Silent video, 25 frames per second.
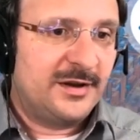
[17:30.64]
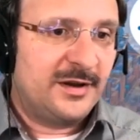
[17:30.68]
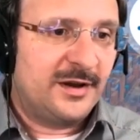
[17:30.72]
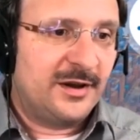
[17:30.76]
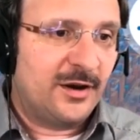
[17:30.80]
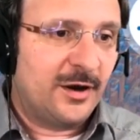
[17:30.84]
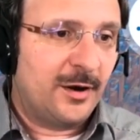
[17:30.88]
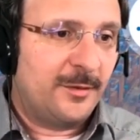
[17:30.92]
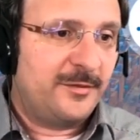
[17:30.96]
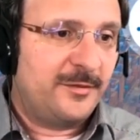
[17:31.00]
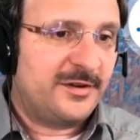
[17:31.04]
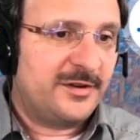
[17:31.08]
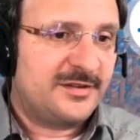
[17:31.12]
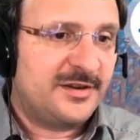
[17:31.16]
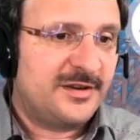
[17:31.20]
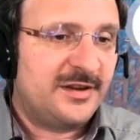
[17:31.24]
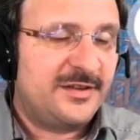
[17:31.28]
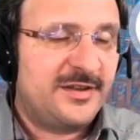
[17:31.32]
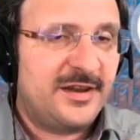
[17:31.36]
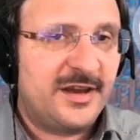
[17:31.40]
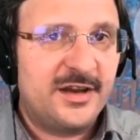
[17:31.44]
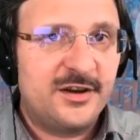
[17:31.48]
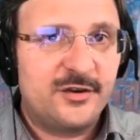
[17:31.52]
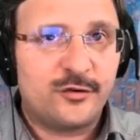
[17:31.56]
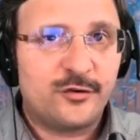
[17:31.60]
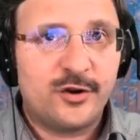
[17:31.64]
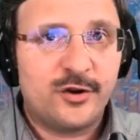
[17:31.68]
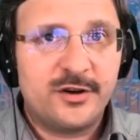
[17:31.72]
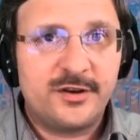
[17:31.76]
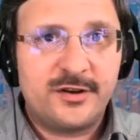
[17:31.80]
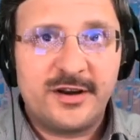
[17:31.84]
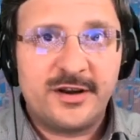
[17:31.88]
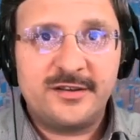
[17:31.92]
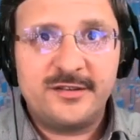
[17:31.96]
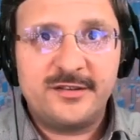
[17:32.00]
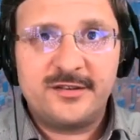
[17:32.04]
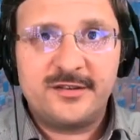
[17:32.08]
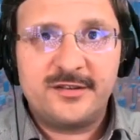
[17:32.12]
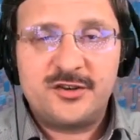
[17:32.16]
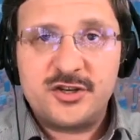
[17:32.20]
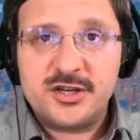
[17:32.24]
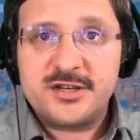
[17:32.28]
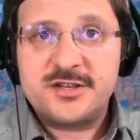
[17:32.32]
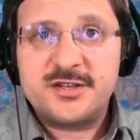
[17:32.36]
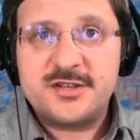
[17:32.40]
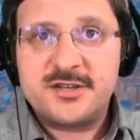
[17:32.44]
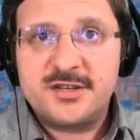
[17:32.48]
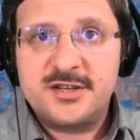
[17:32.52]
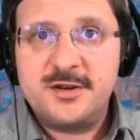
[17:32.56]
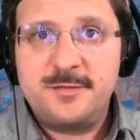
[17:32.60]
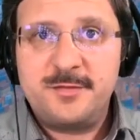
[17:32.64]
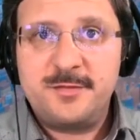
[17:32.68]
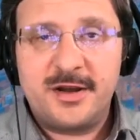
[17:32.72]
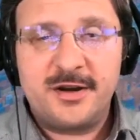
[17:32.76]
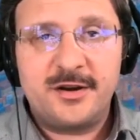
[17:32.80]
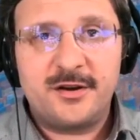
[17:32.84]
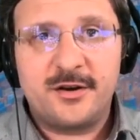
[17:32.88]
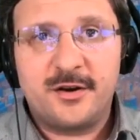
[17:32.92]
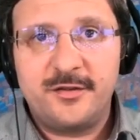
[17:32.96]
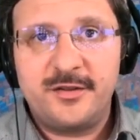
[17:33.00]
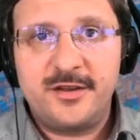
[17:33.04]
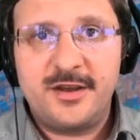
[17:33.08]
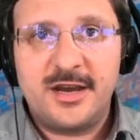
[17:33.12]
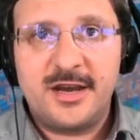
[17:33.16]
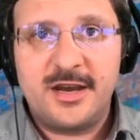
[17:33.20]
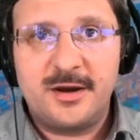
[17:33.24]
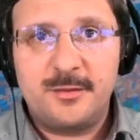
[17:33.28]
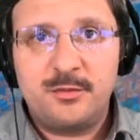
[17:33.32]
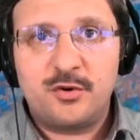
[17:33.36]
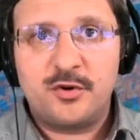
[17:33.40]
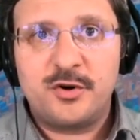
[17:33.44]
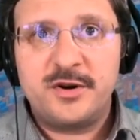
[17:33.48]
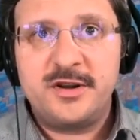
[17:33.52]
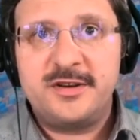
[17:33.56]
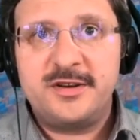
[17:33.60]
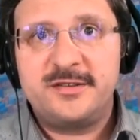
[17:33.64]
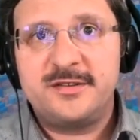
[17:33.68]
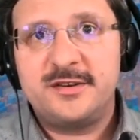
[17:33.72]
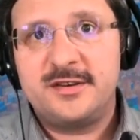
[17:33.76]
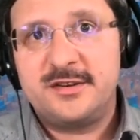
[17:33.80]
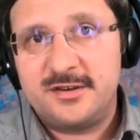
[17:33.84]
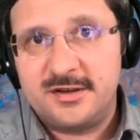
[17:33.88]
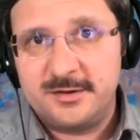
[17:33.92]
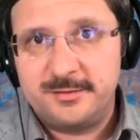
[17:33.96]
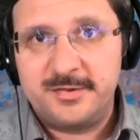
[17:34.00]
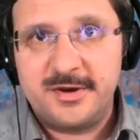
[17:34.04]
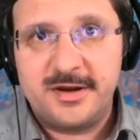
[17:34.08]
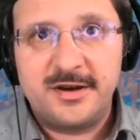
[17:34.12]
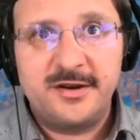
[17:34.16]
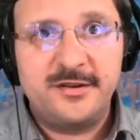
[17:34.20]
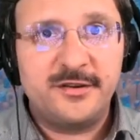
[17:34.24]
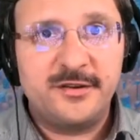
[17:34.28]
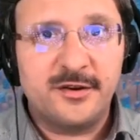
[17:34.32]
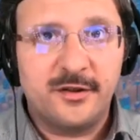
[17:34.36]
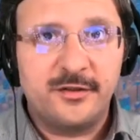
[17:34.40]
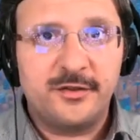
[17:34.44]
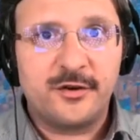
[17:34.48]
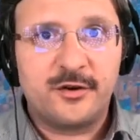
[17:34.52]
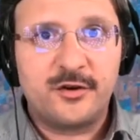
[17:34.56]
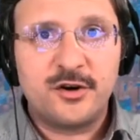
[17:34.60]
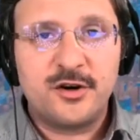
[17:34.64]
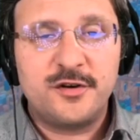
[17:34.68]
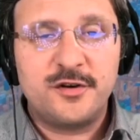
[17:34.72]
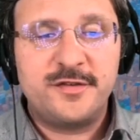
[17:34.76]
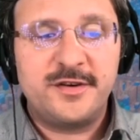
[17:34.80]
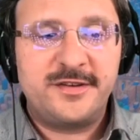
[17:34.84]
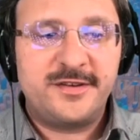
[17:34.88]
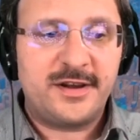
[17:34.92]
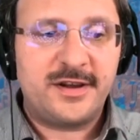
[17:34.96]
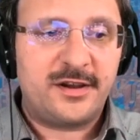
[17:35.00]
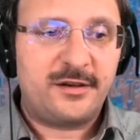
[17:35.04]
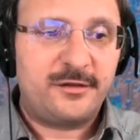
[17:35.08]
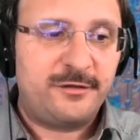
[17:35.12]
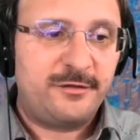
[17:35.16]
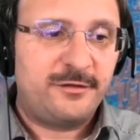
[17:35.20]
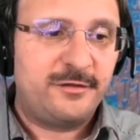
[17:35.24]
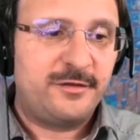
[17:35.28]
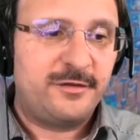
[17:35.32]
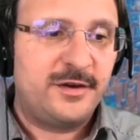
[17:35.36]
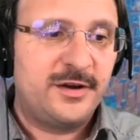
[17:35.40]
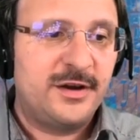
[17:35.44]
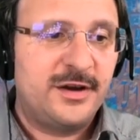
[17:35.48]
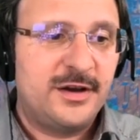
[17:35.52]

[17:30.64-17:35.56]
obviously the integral doesn't just depend on the endpoints, it depends on the curve itself.